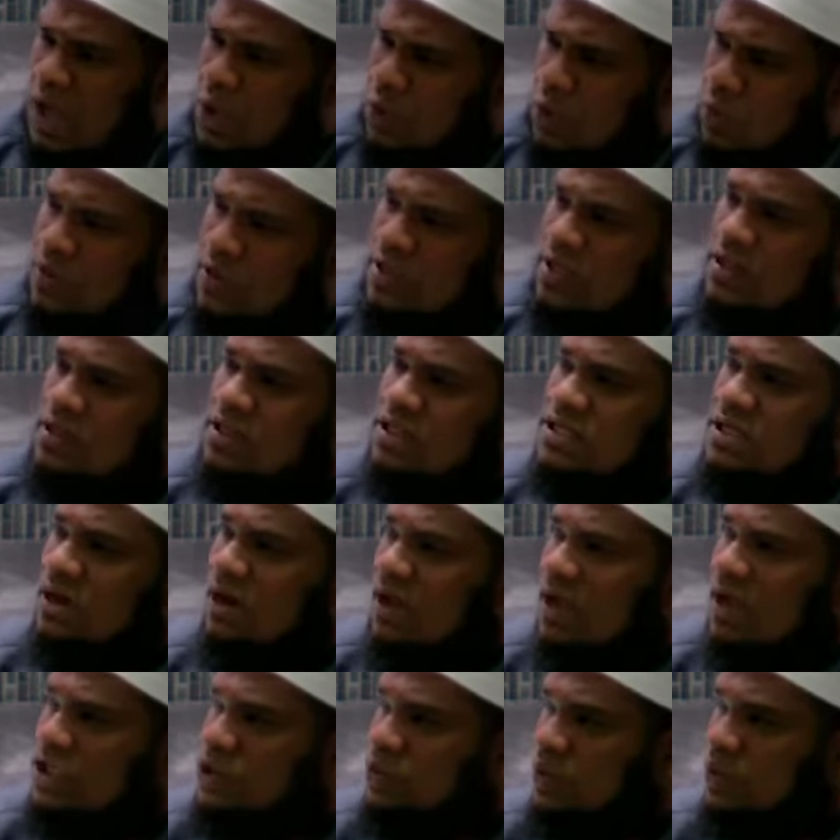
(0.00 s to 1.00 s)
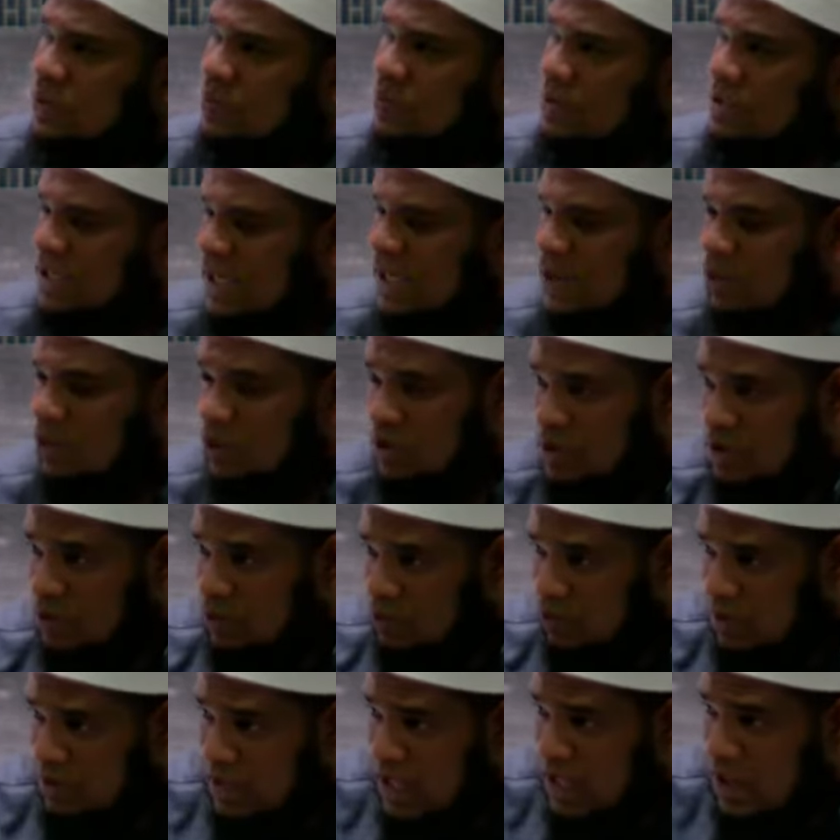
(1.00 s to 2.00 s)
And we did this last week. We say
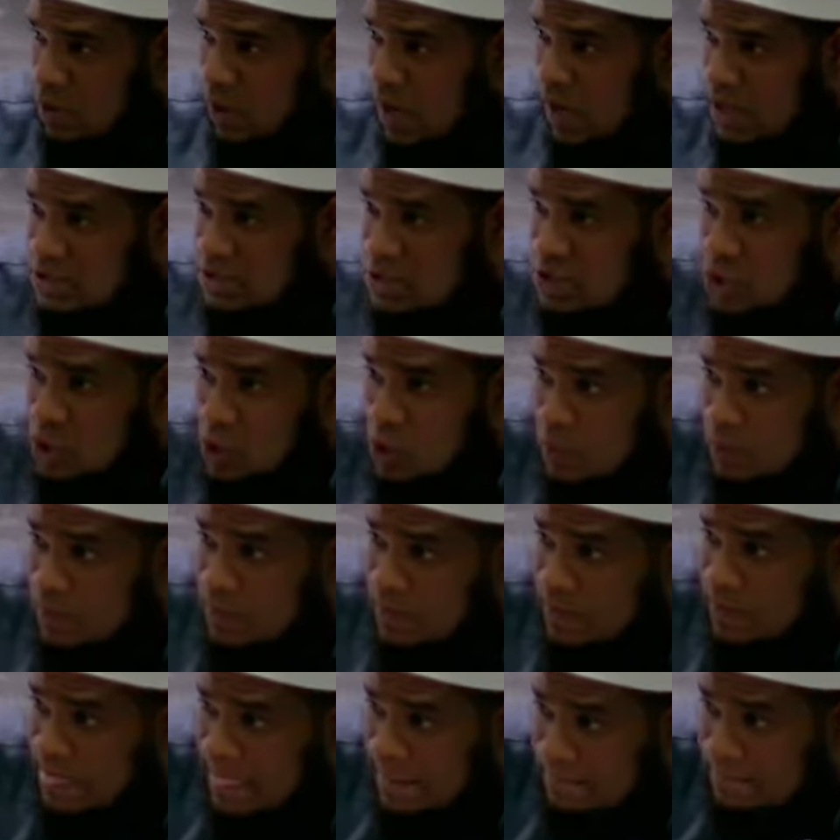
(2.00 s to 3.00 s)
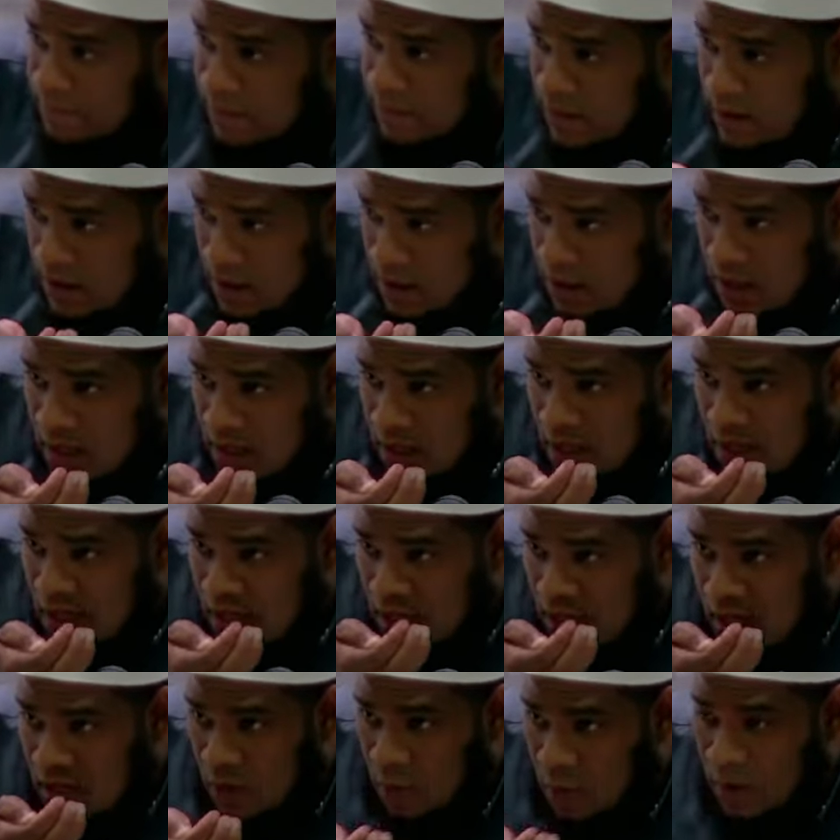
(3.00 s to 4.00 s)
we take 1 scoop,
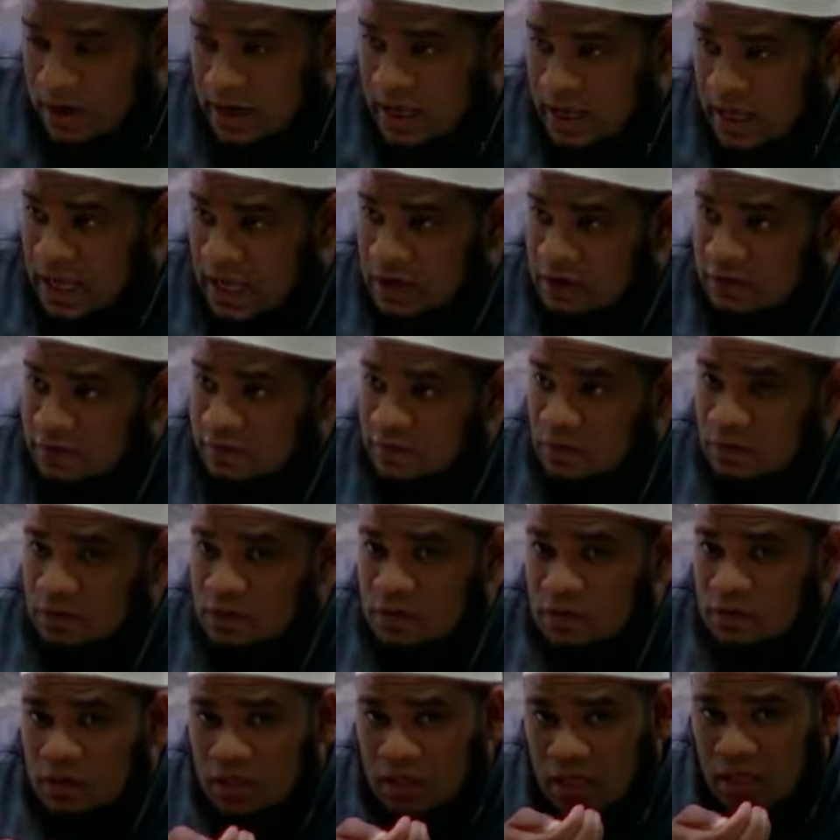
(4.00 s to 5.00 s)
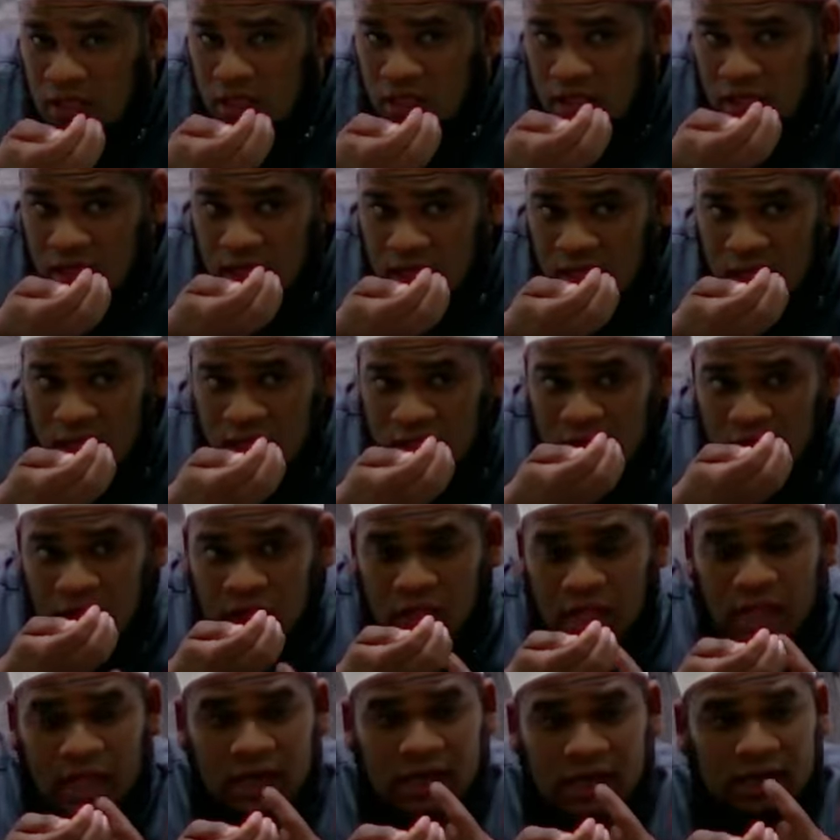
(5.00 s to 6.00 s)
1 handful,
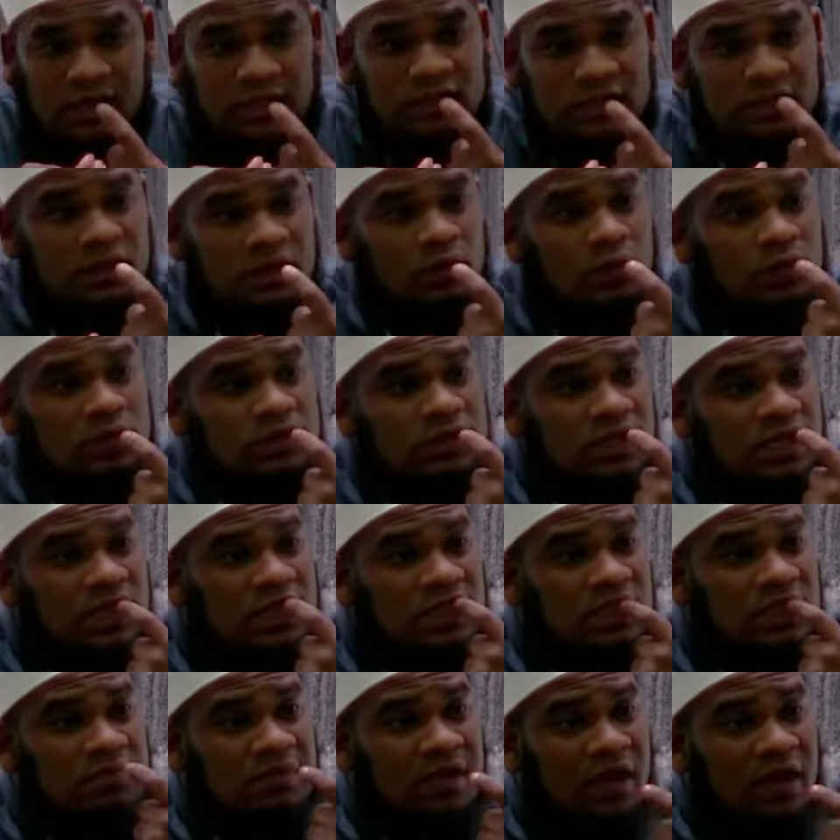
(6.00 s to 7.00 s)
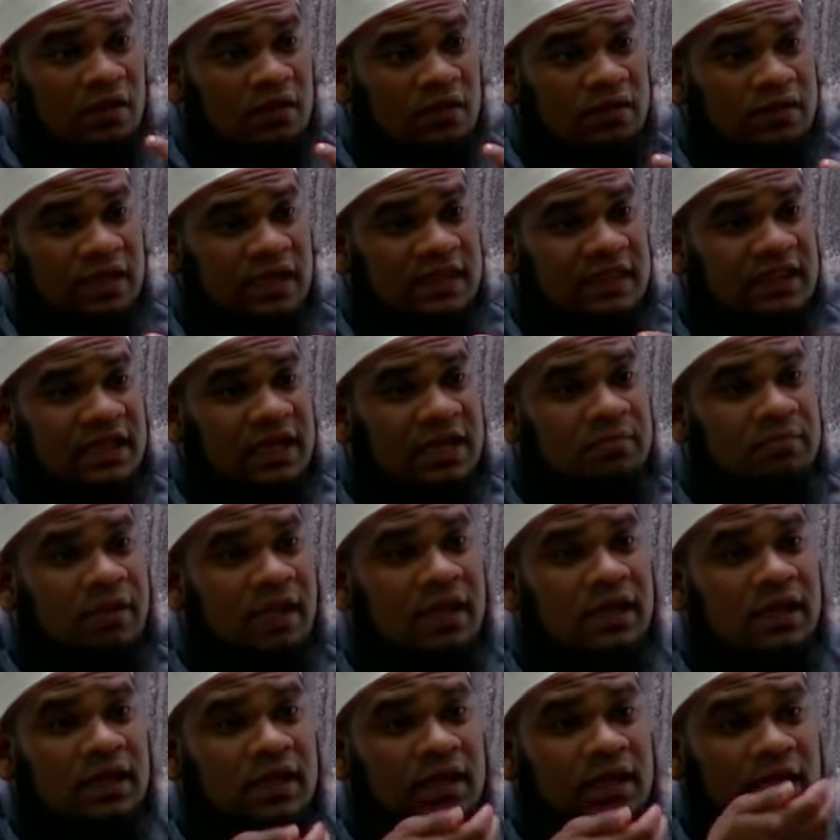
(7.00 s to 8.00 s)
little water in the mouth, and the
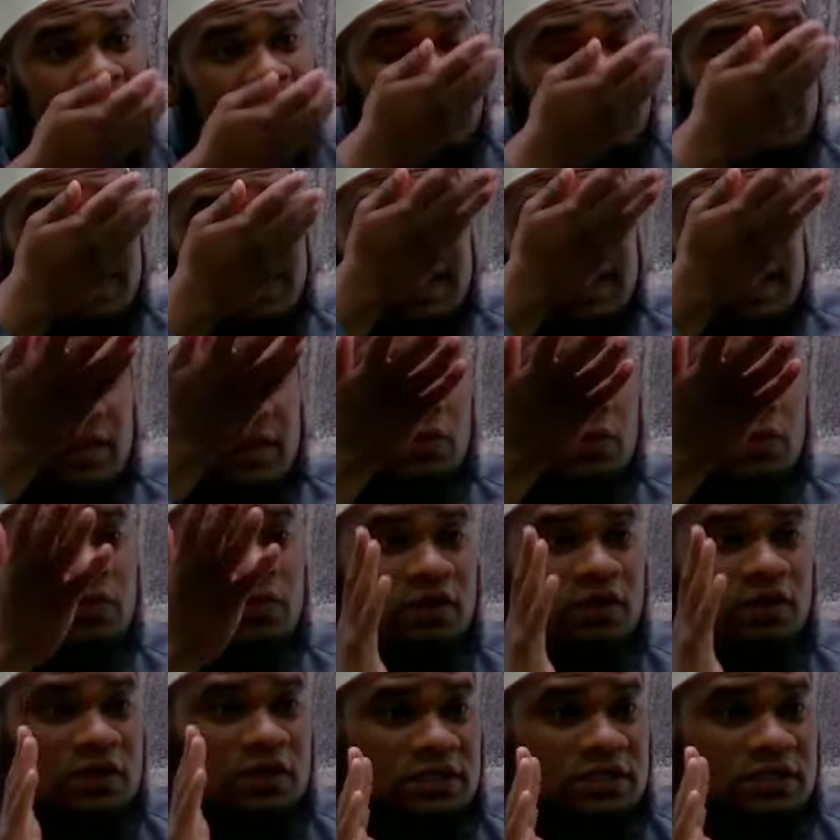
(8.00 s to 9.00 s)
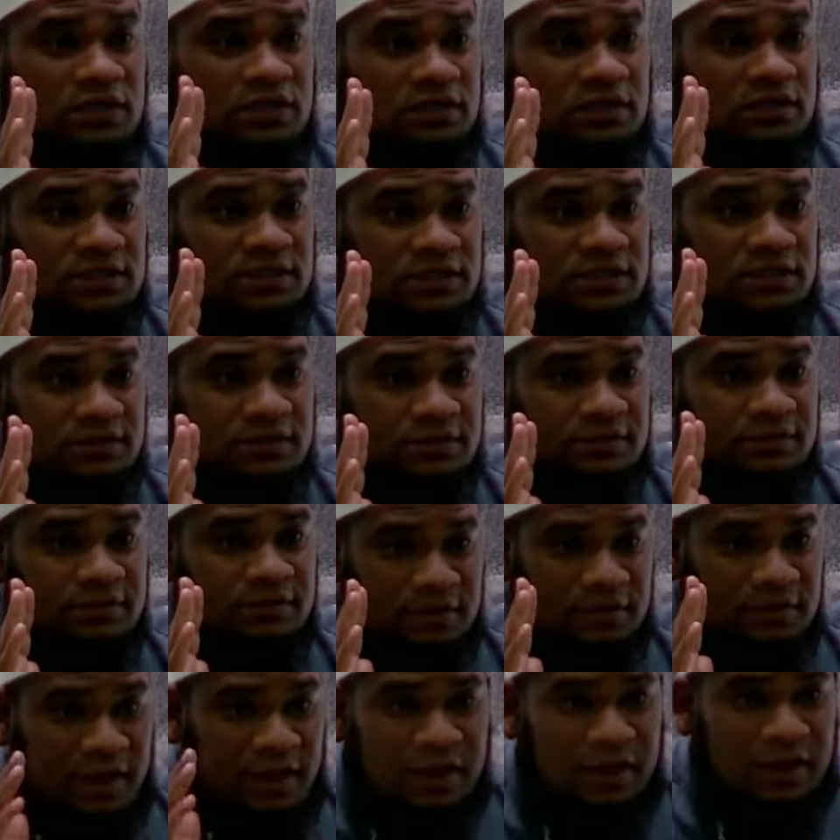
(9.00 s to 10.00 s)
remaining into the nostrils.
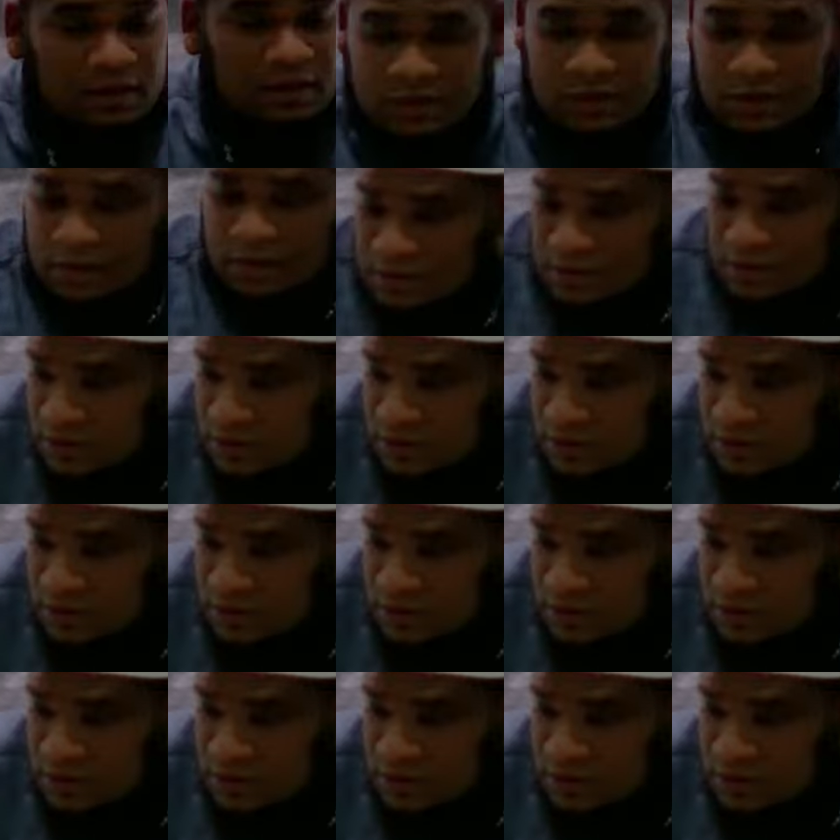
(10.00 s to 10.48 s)
Okay?